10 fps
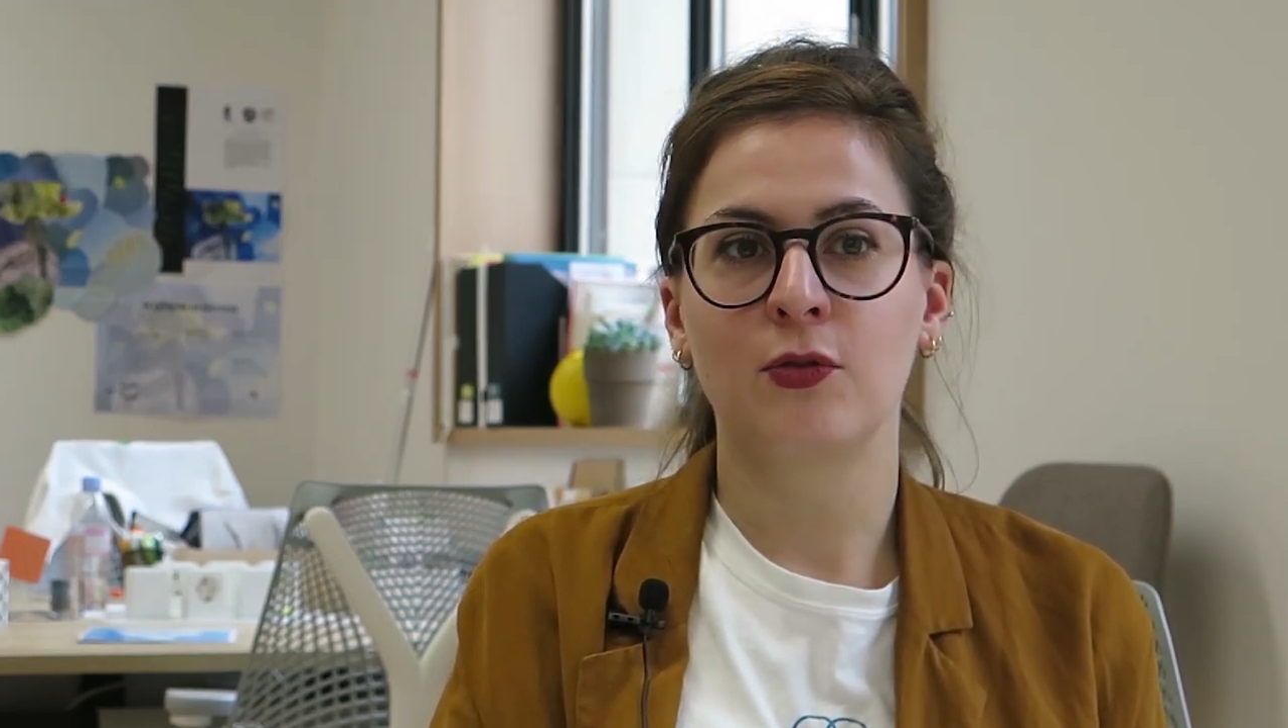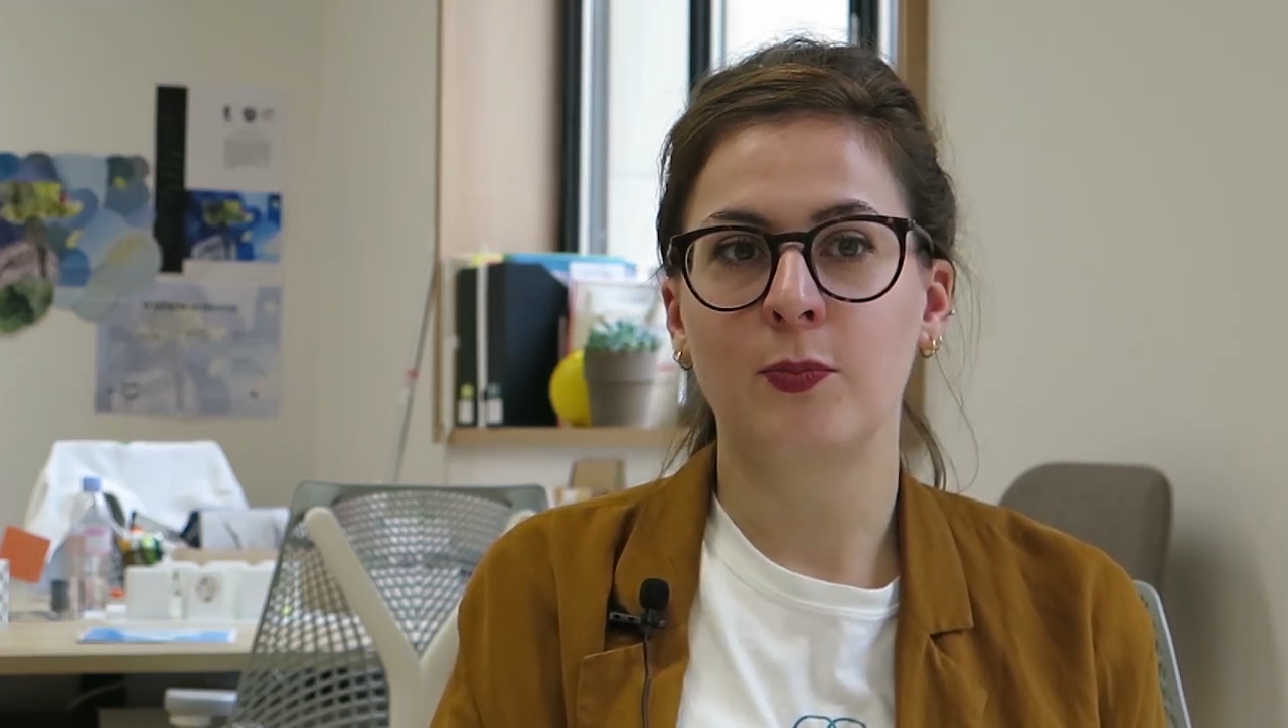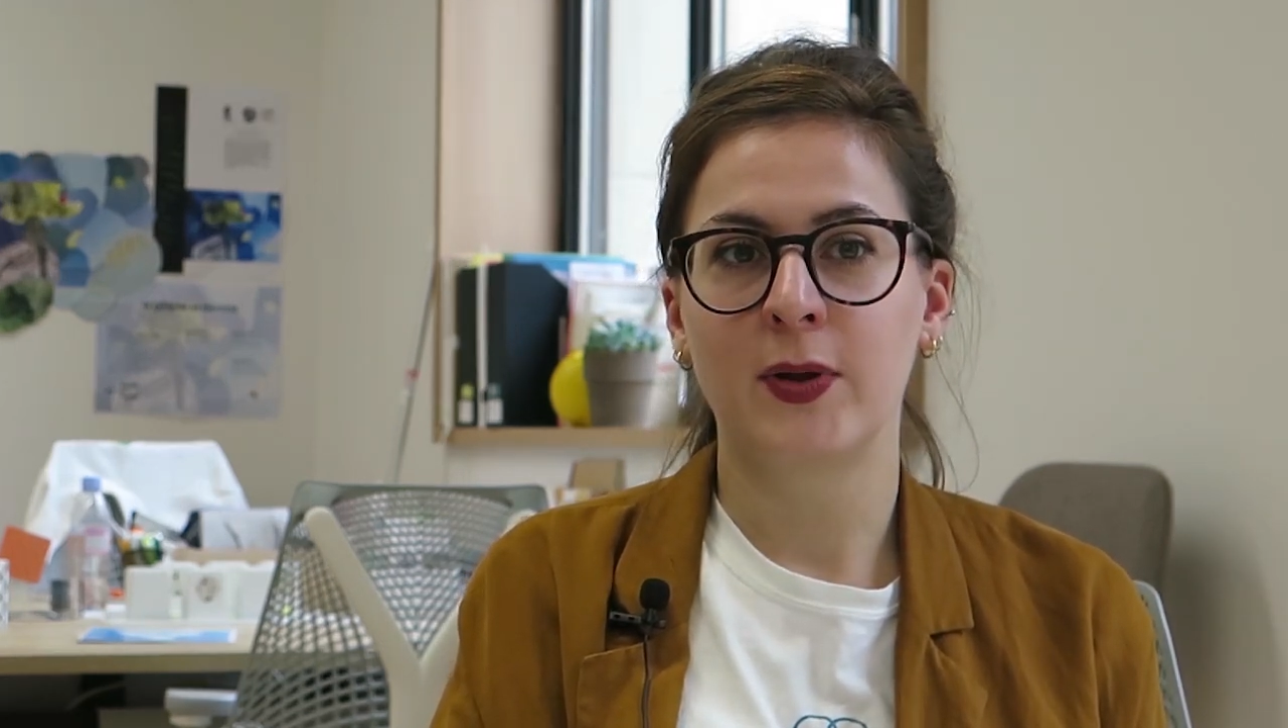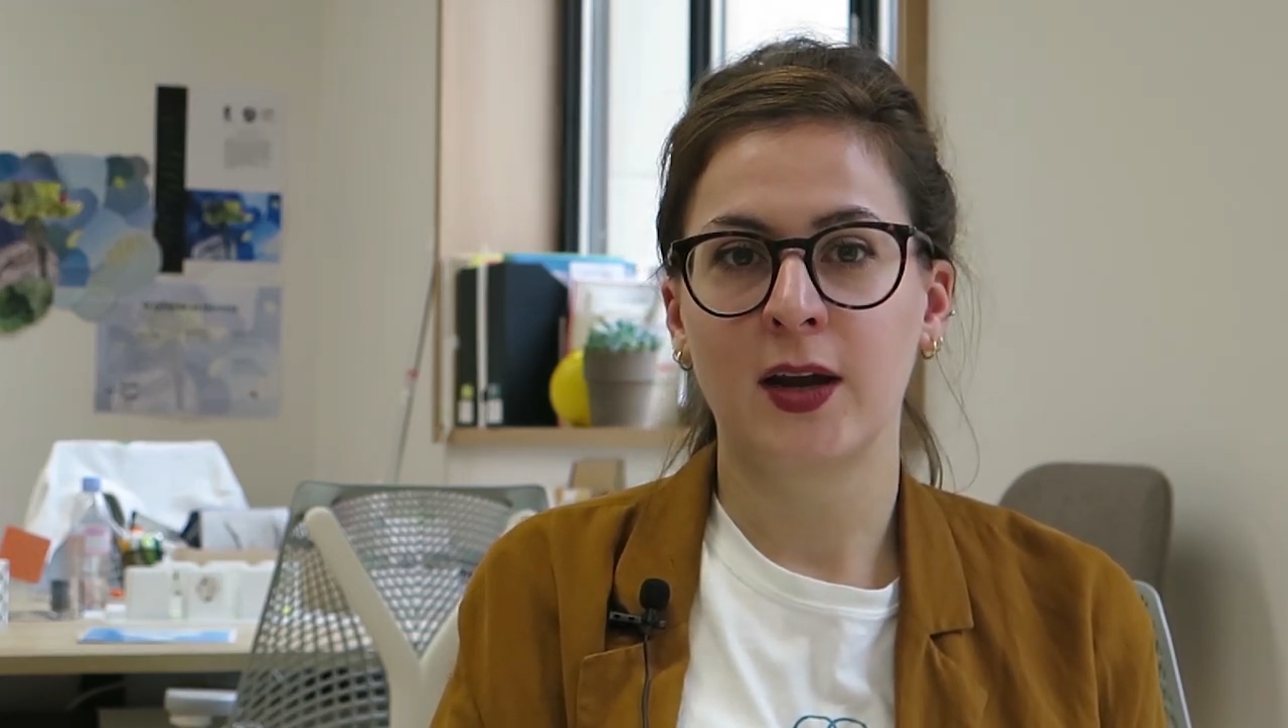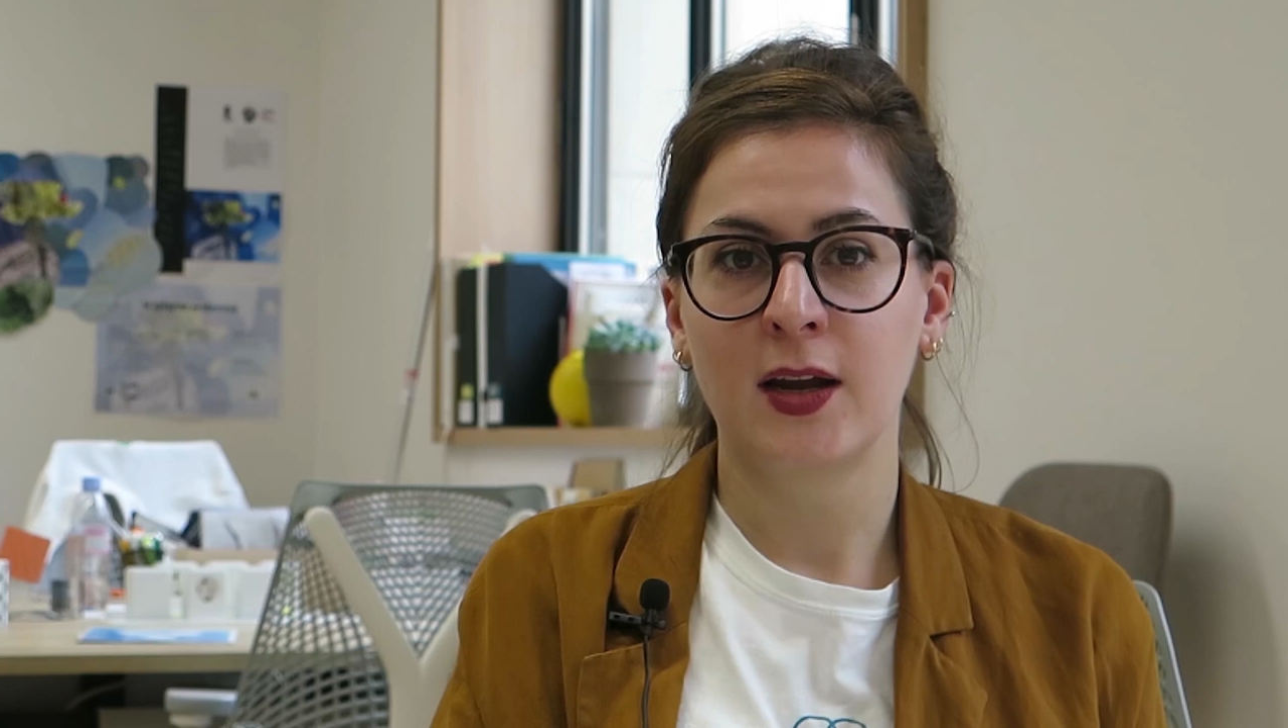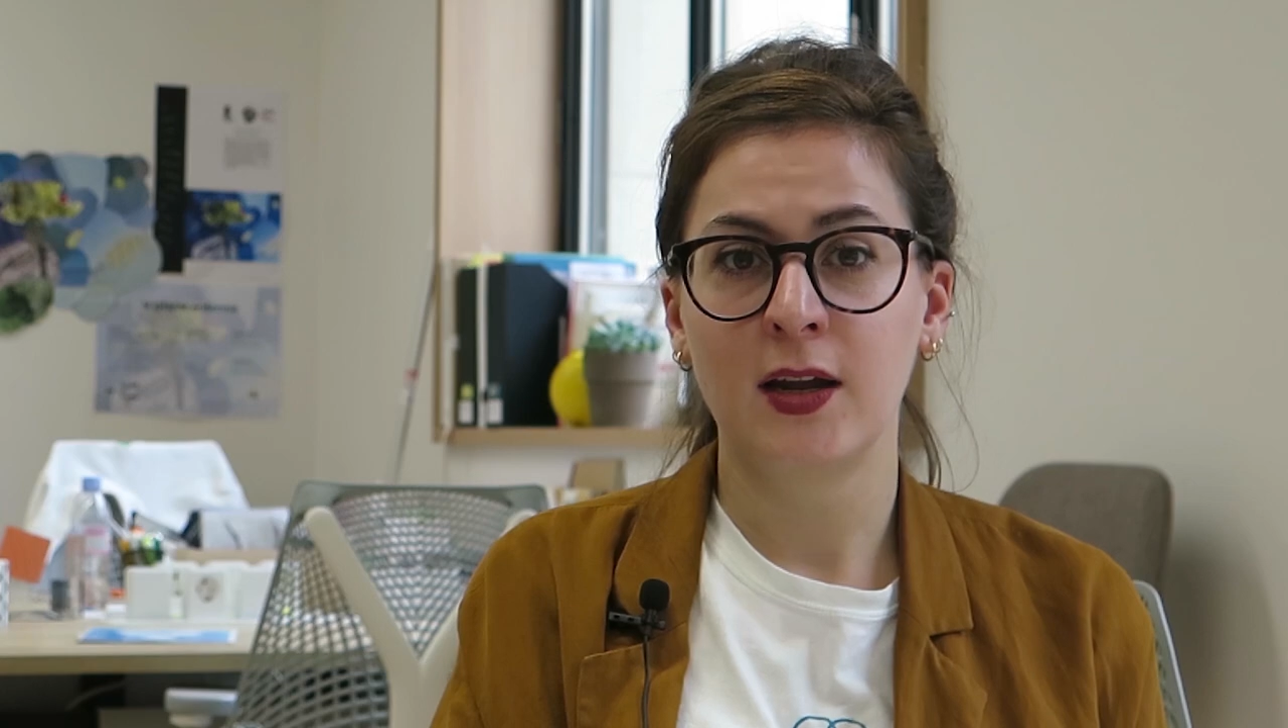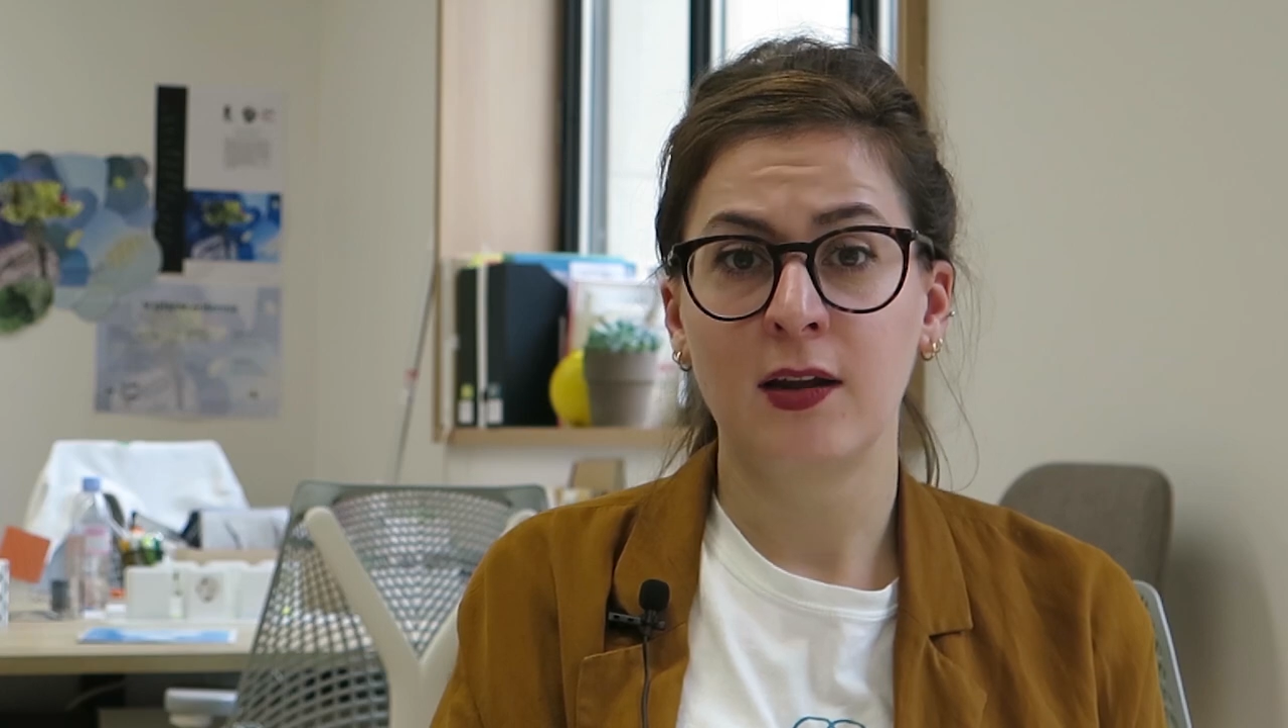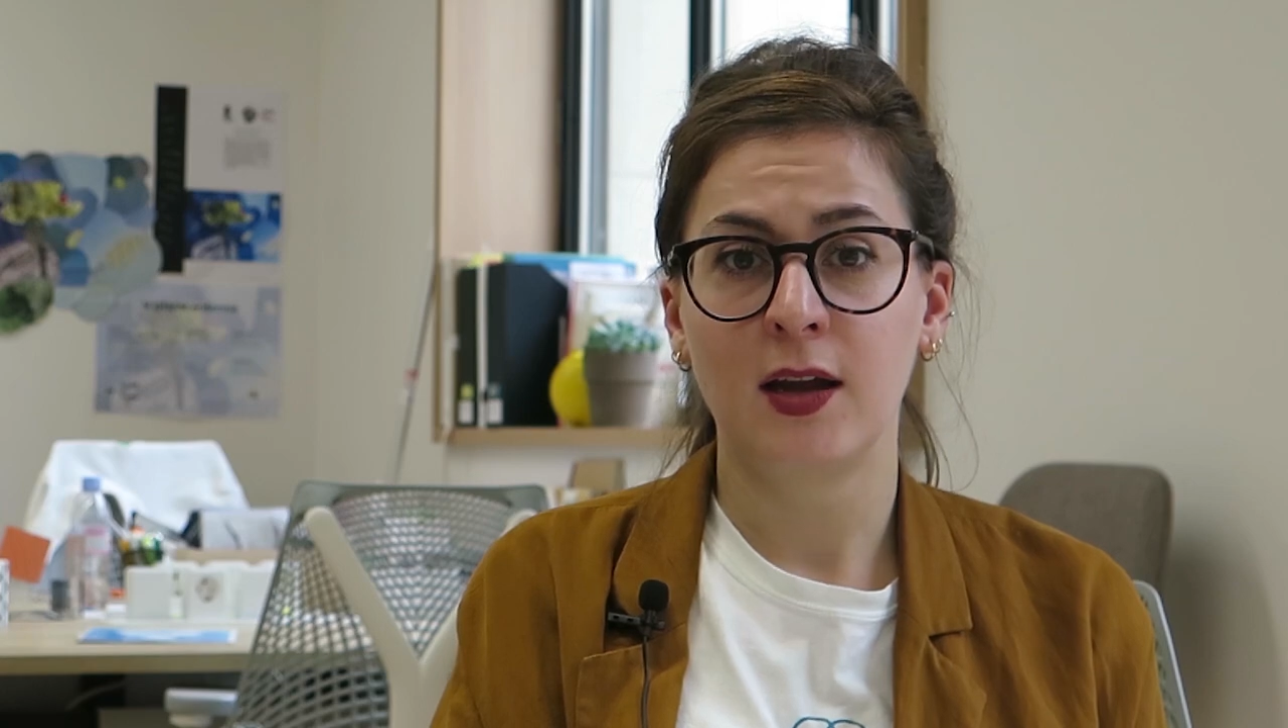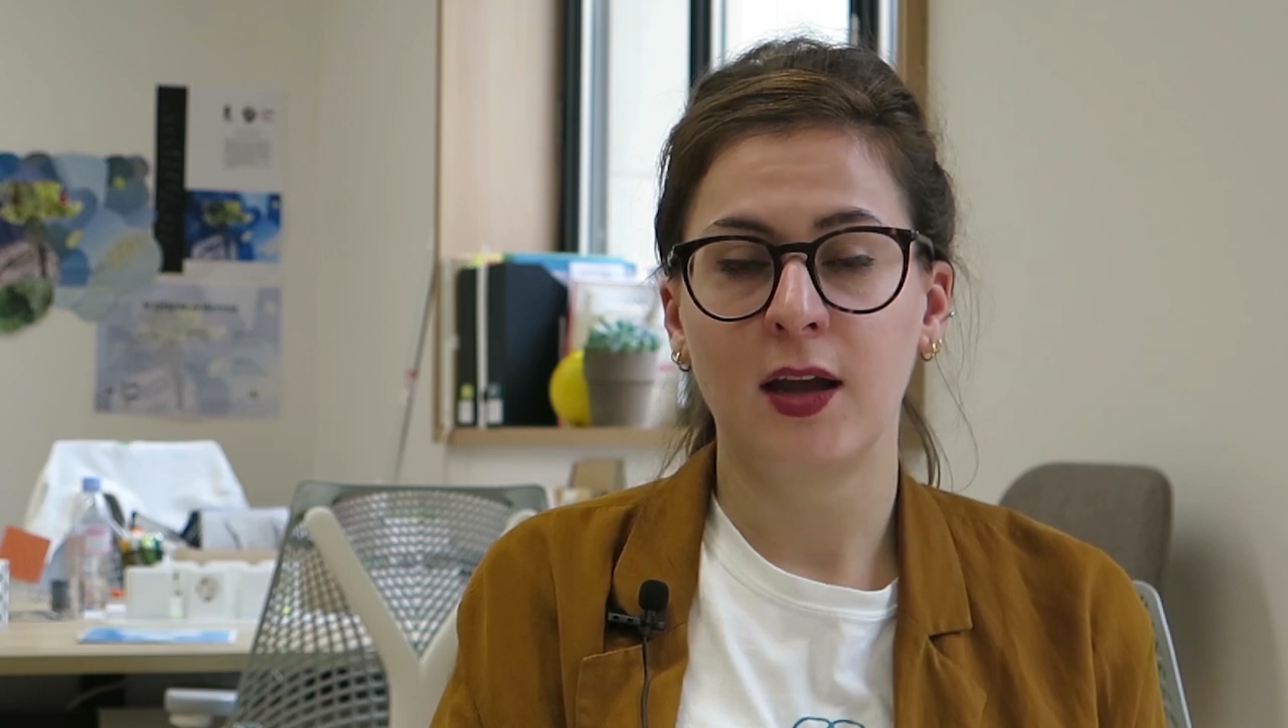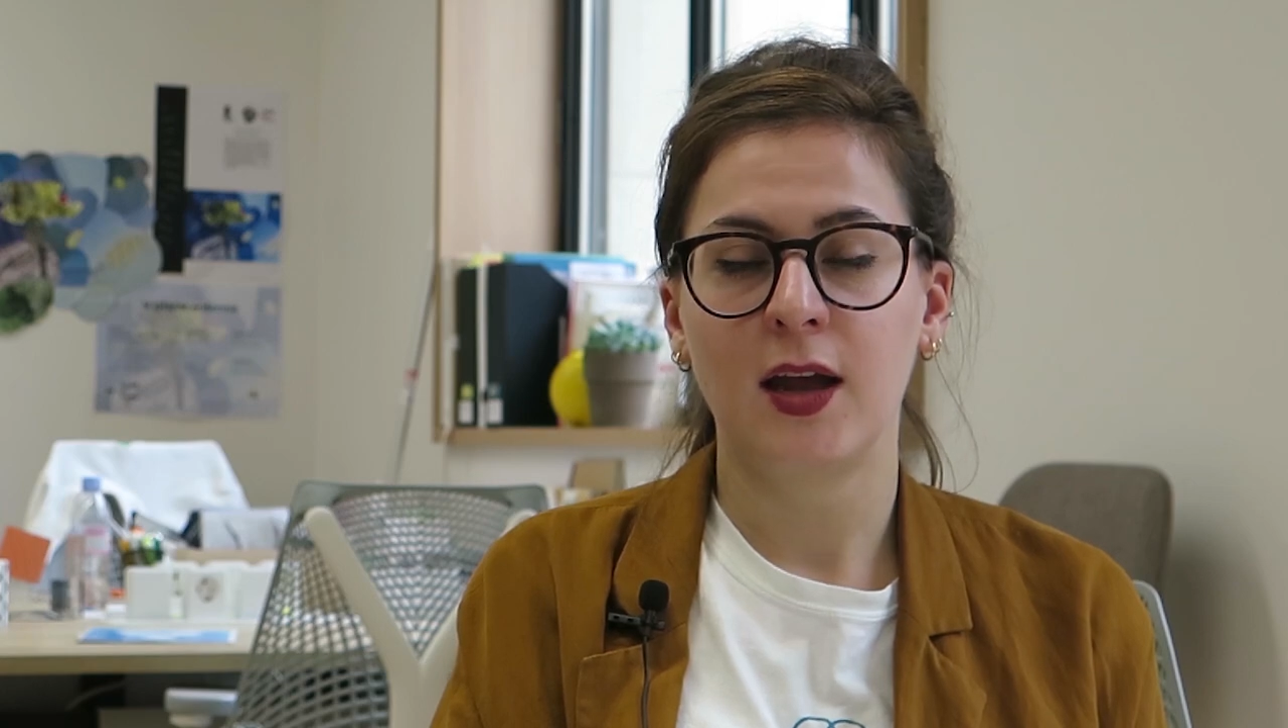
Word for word: Duperré